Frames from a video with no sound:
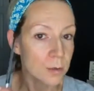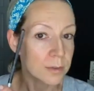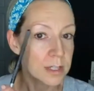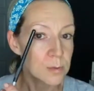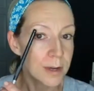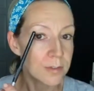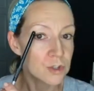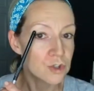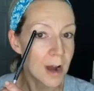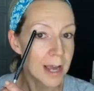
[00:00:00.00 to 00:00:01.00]
this, we have the
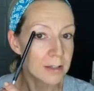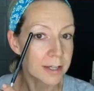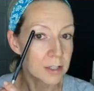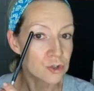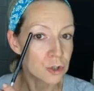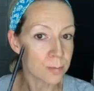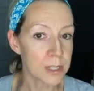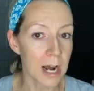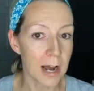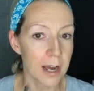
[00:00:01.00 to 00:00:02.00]
drag, like the drooped
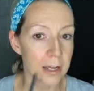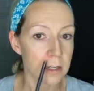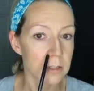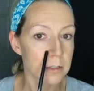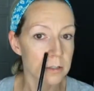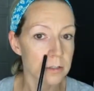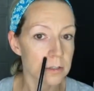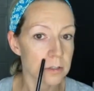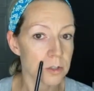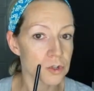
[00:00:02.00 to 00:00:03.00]
eye,
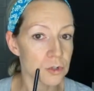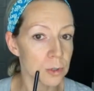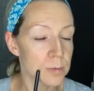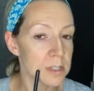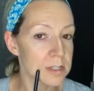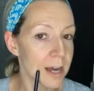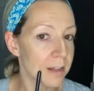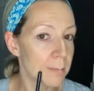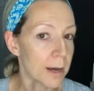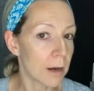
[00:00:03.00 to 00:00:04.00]
the drooped side of the
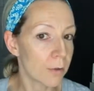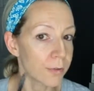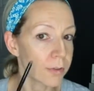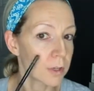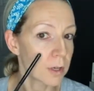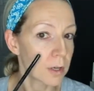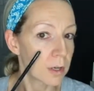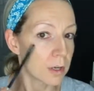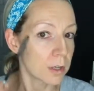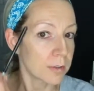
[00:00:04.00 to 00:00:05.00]
mouth,
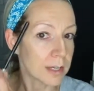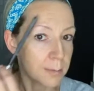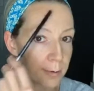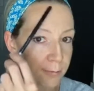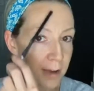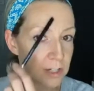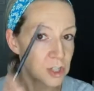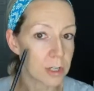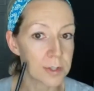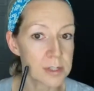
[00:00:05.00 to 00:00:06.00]
the imperfection
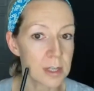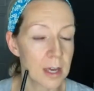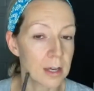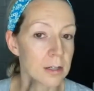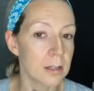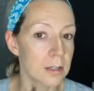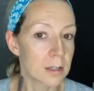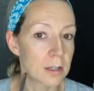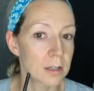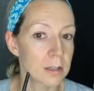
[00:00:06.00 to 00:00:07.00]
in the skin,
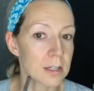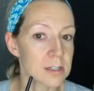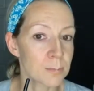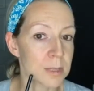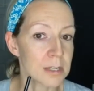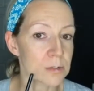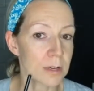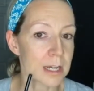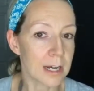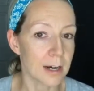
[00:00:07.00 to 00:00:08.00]
this piece right
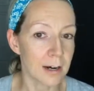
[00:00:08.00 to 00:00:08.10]
here.